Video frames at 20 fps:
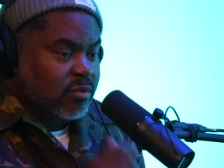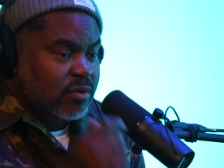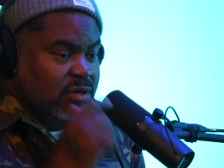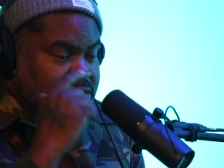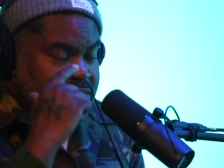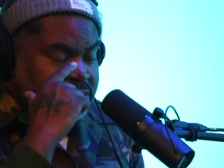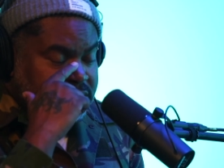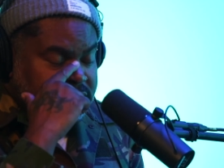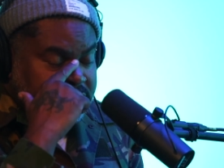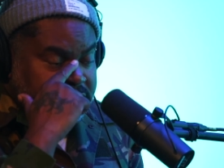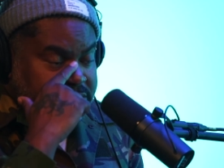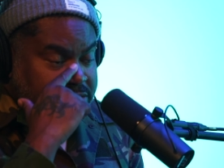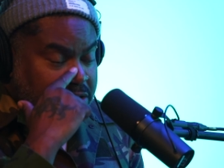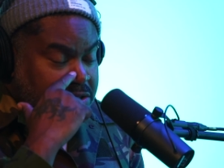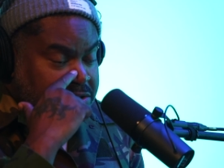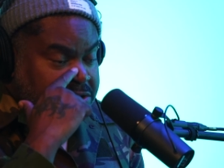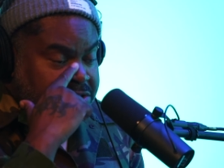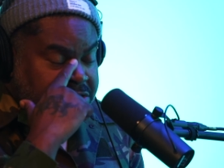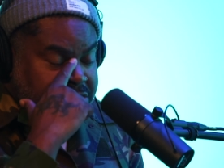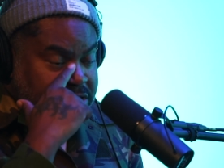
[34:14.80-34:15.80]
One of the things I
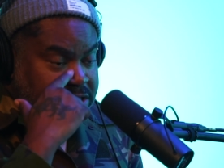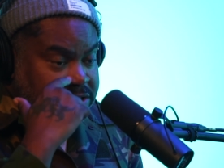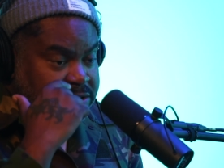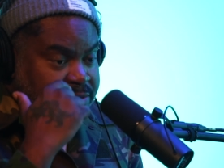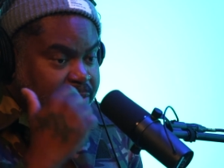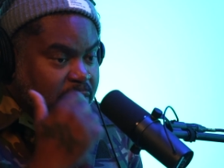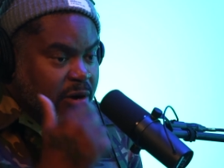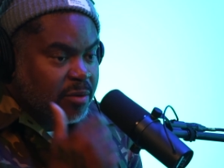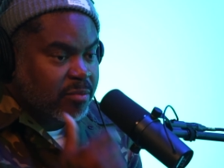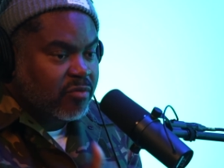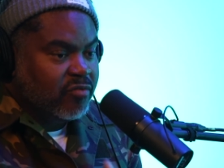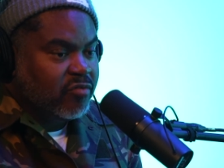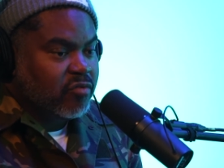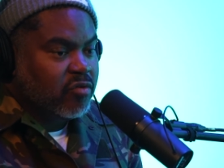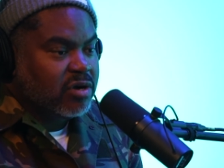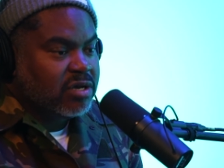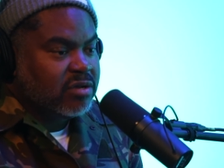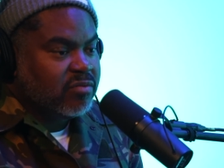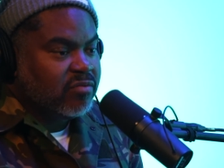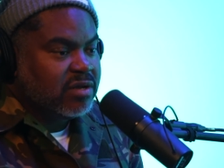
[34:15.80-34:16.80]
talked to Chainz about
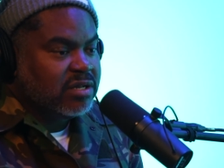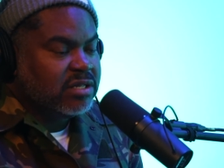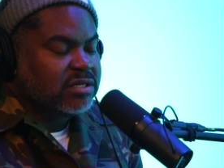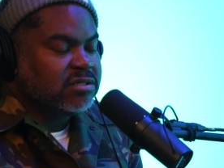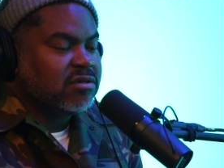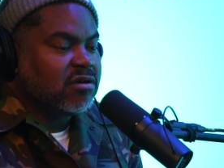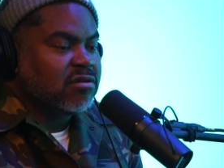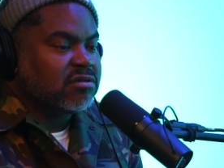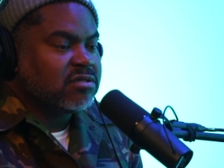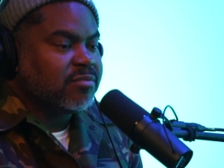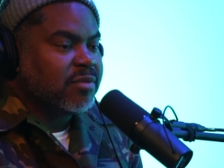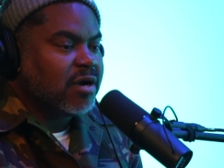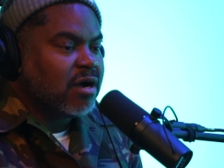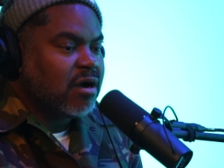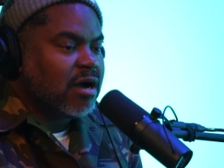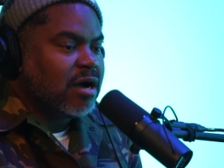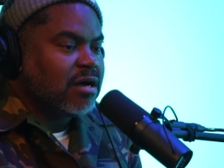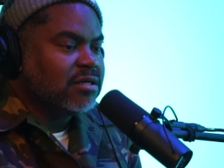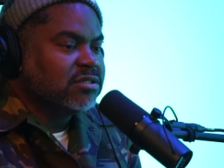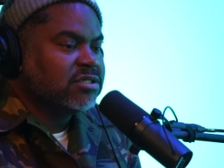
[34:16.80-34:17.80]
before, he really talked
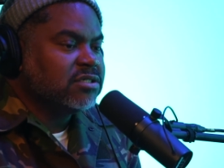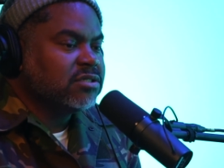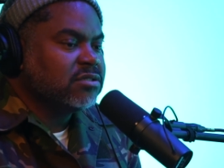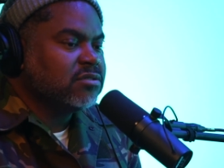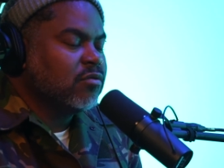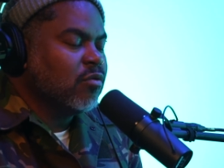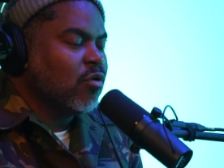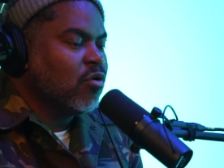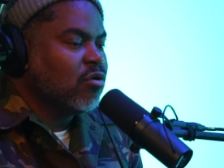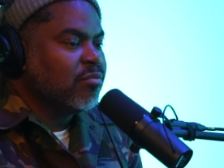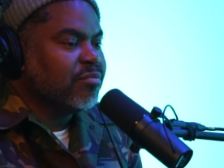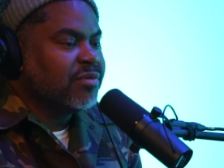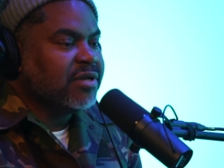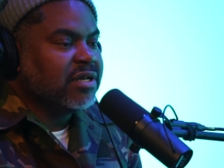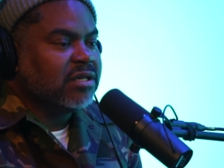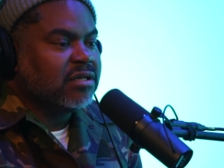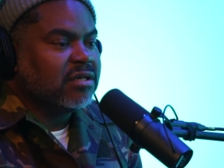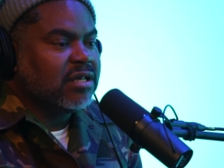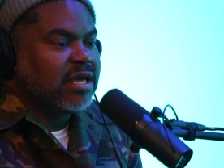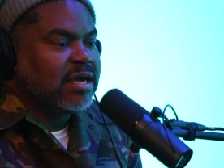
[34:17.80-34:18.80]
about how just growing up in
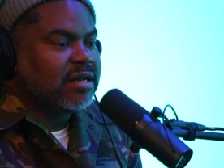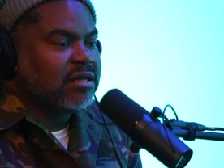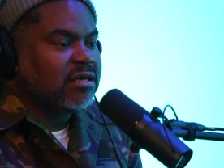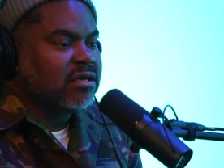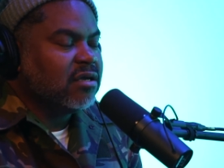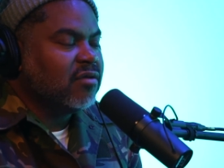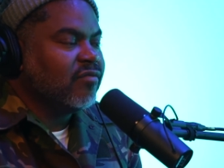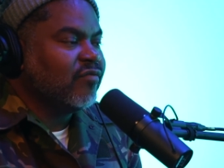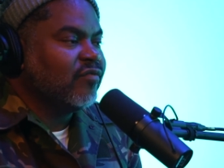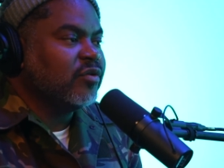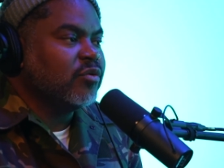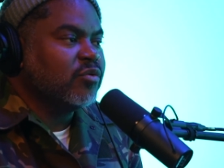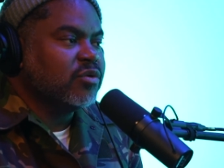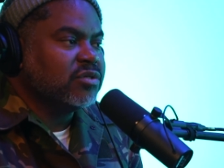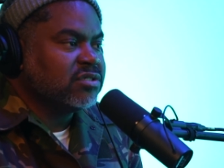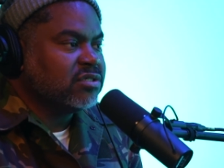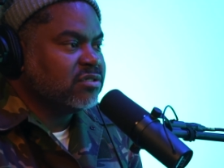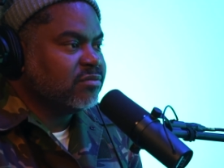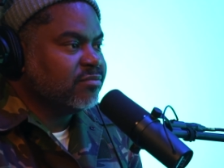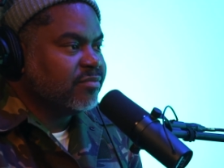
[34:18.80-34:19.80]
Atlanta
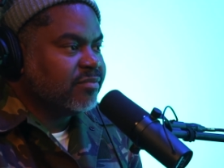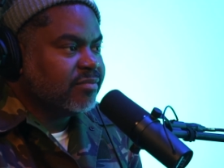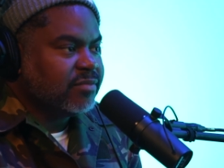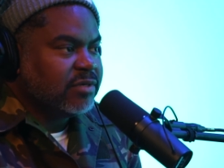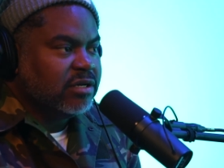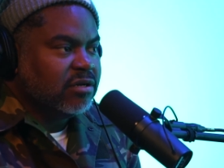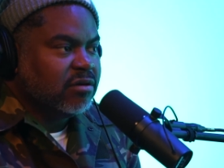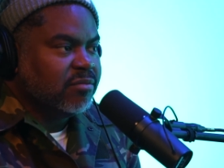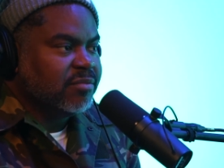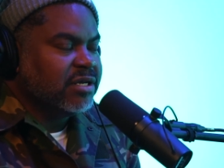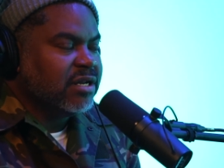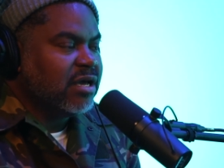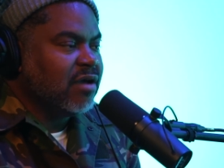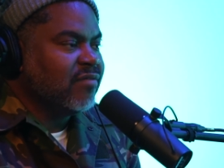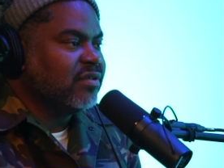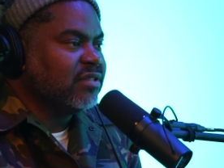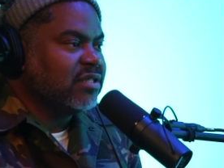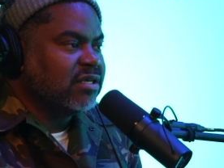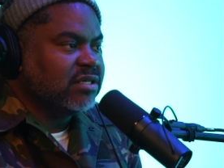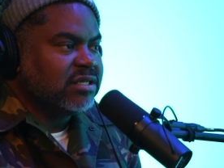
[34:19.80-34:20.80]
influenced him. You know what I mean?
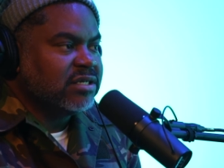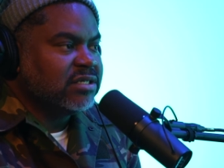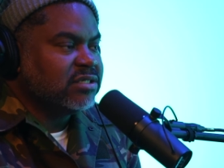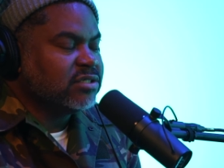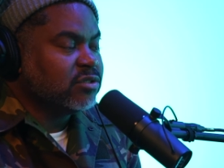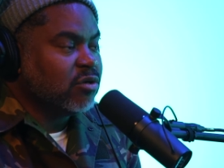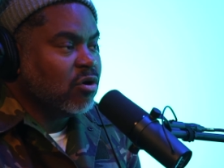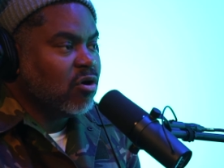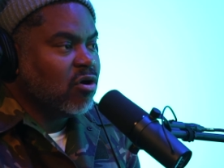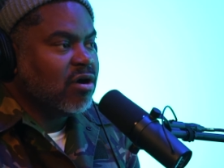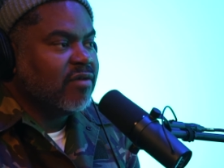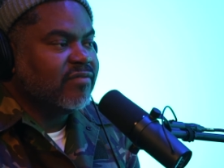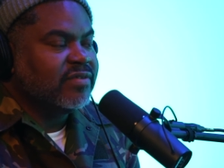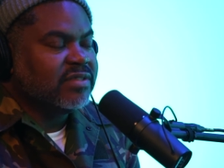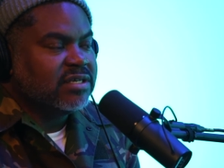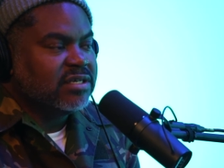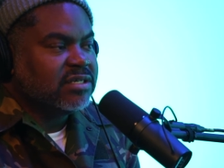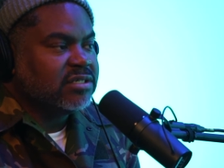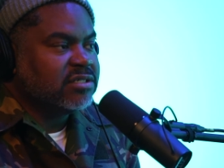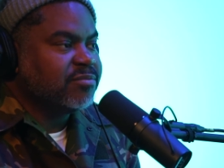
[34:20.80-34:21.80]
Everything that he saw,
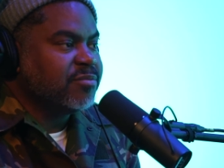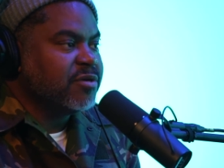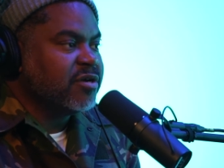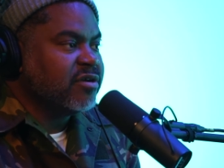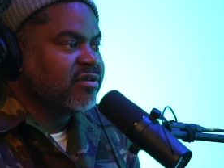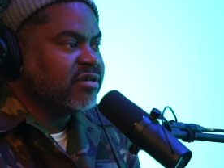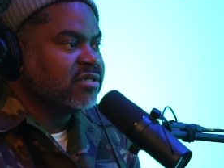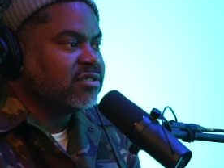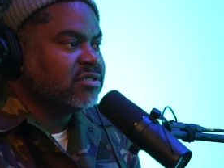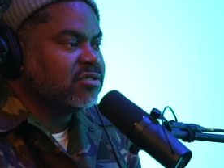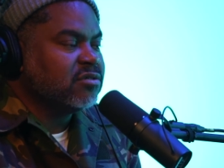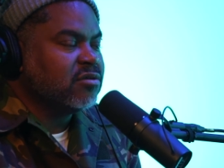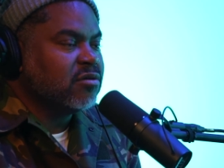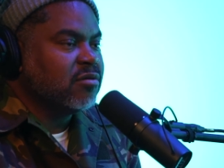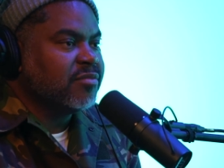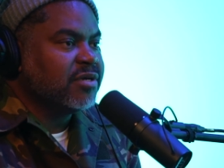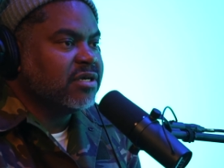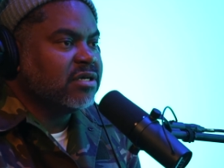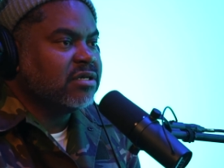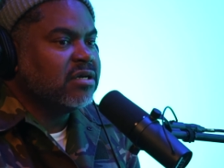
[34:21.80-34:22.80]
everything he experienced, you know
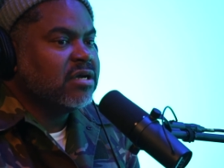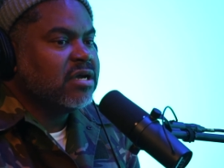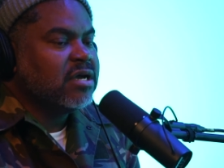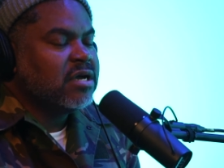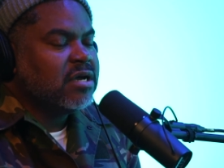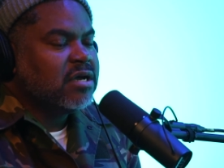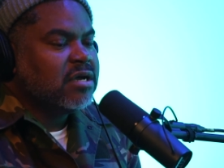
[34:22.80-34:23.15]
what mm-hmm. I mean? Mm-hmm.